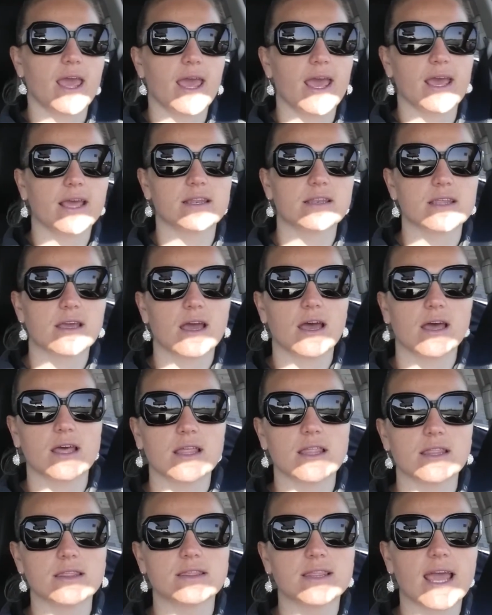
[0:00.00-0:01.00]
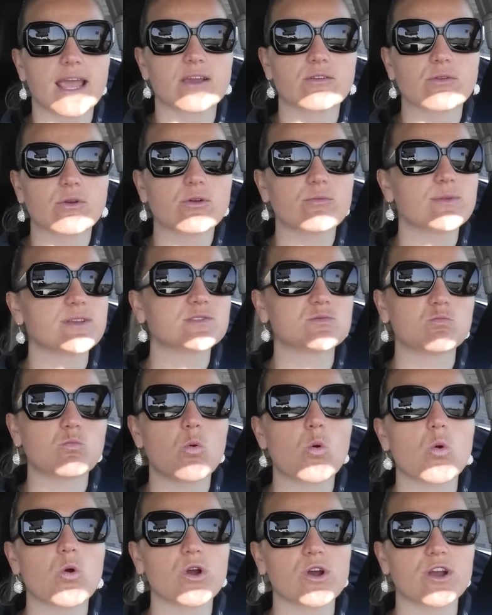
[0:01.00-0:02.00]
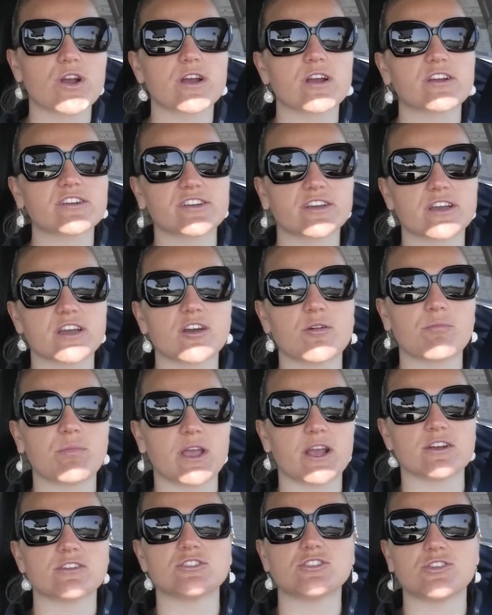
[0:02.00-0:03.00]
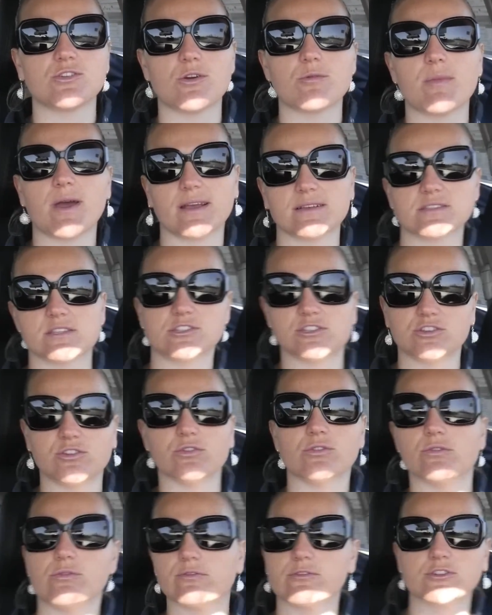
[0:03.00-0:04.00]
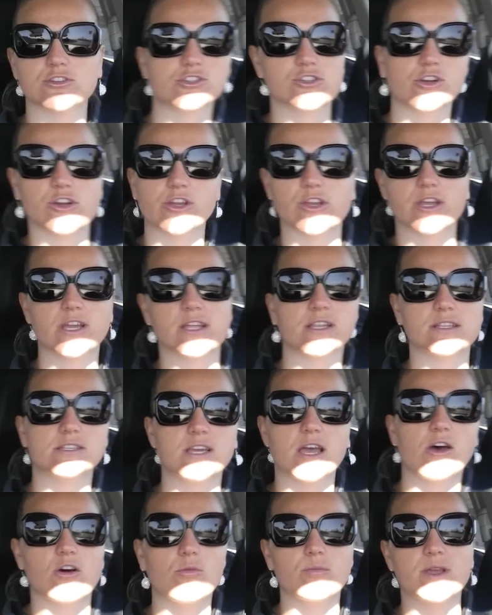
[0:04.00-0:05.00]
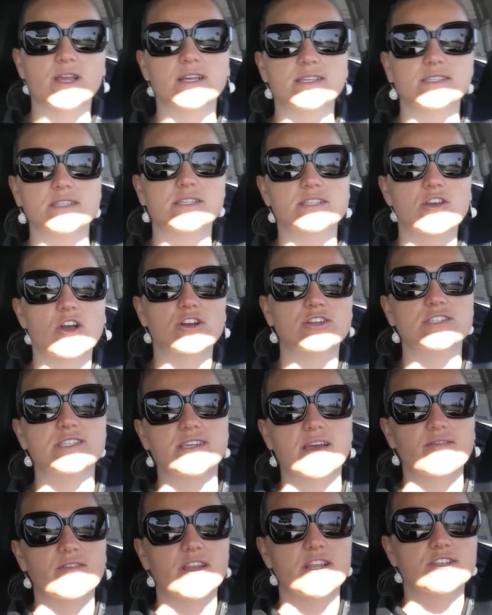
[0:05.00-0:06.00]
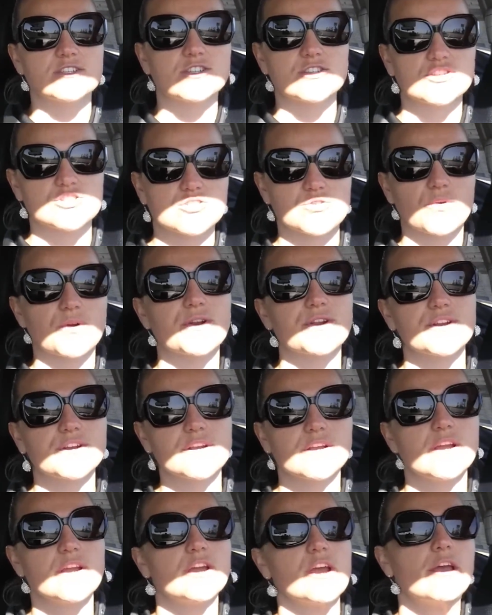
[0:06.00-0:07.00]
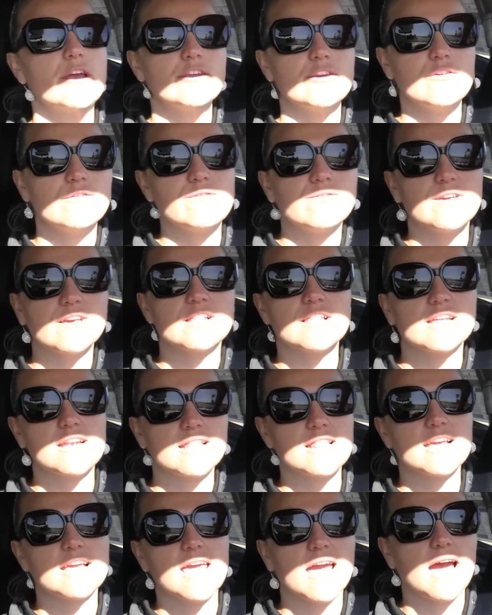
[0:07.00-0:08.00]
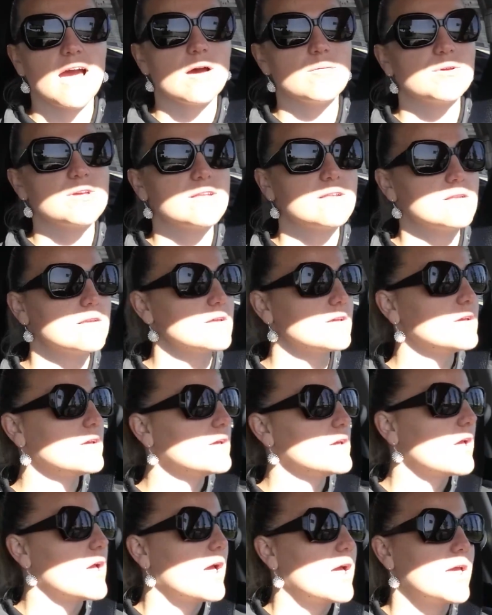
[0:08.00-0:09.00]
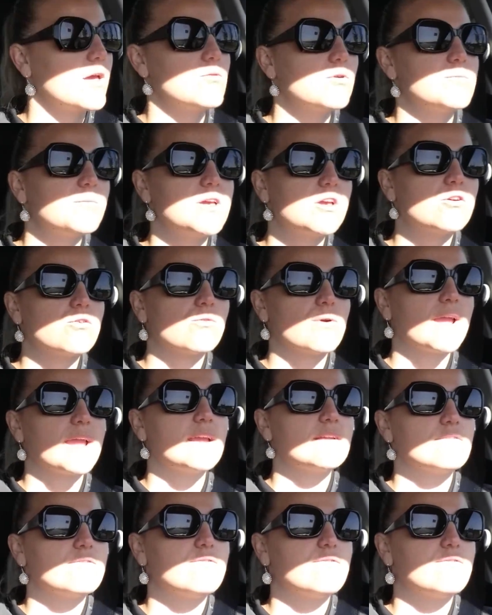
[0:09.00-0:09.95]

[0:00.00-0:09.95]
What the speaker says: and leg room is more compared to a Mazda 2, for sure. You can tell, because this car is 7 inches shorter. You feel it in the cabin. It would be great